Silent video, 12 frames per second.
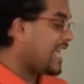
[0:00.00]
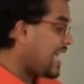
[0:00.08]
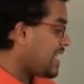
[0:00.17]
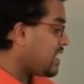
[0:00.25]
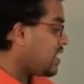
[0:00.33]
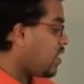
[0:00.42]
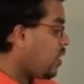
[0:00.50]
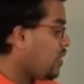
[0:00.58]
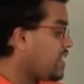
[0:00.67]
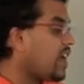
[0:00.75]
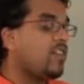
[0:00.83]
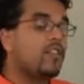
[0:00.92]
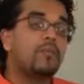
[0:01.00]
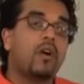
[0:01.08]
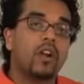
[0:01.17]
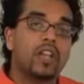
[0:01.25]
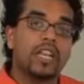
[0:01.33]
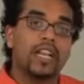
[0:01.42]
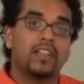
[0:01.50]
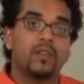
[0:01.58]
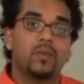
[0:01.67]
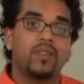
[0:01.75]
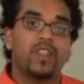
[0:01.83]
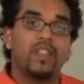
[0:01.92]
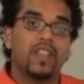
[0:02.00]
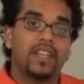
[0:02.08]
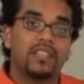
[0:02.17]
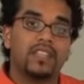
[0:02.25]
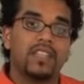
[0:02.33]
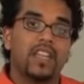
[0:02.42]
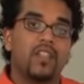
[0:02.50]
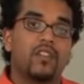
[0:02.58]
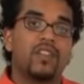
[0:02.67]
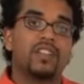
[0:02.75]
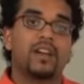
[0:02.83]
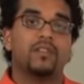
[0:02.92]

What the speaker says: Then, all the other marketing I did with the list and the other things